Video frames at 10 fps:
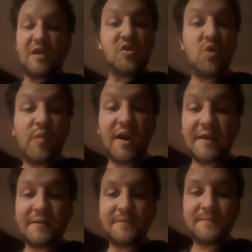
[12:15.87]

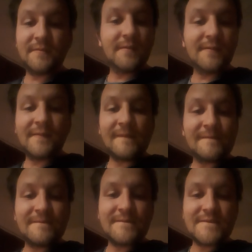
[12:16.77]
Nobody.
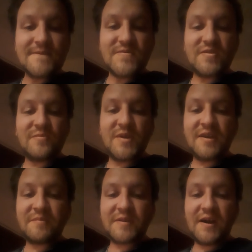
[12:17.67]
If you're a
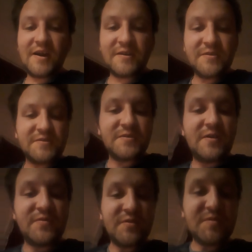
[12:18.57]
man of God on this
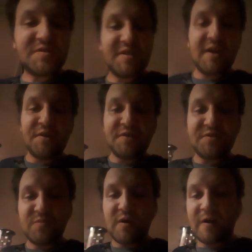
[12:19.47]
earth and you stand as
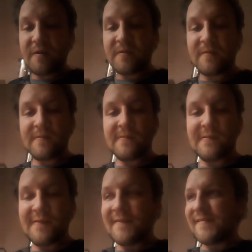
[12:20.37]
you are,
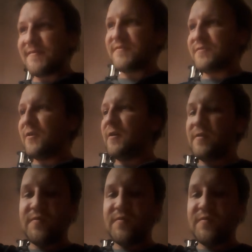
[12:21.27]
strong.